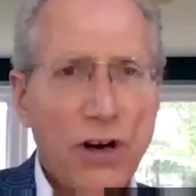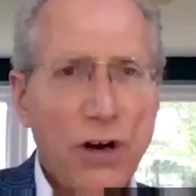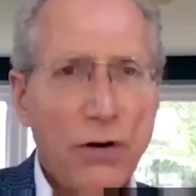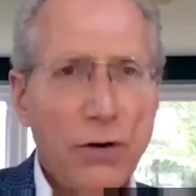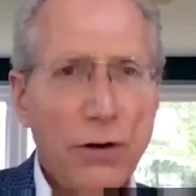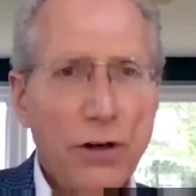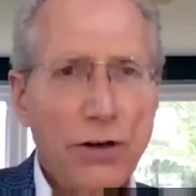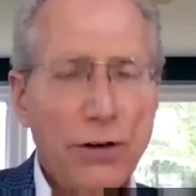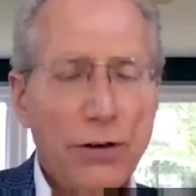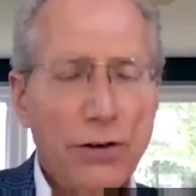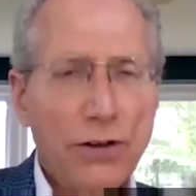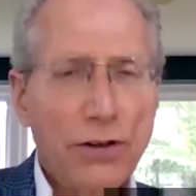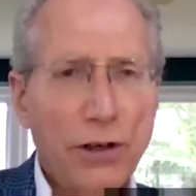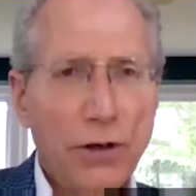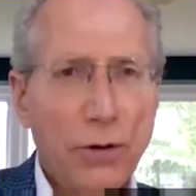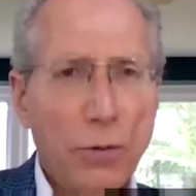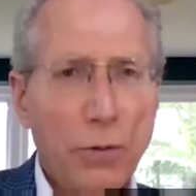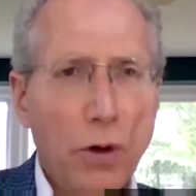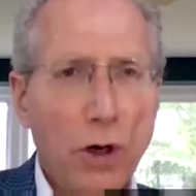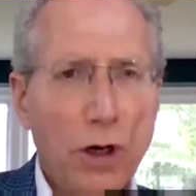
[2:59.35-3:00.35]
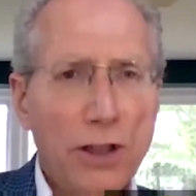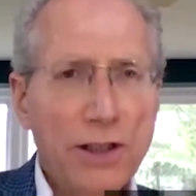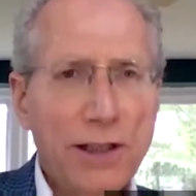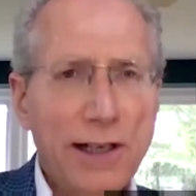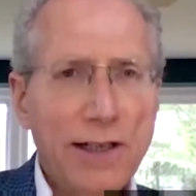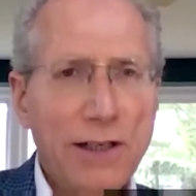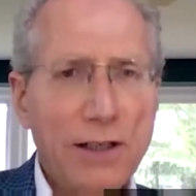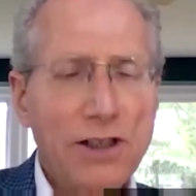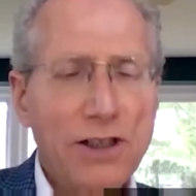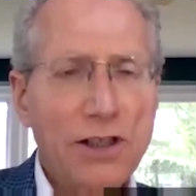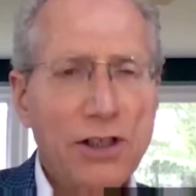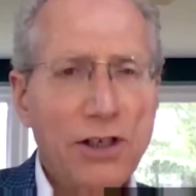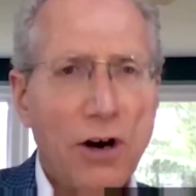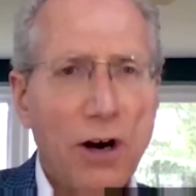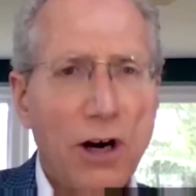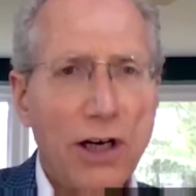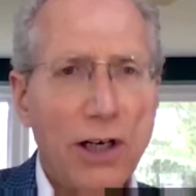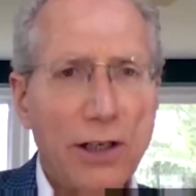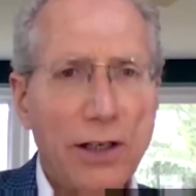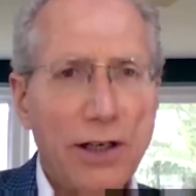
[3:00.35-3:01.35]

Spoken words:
your work didn't start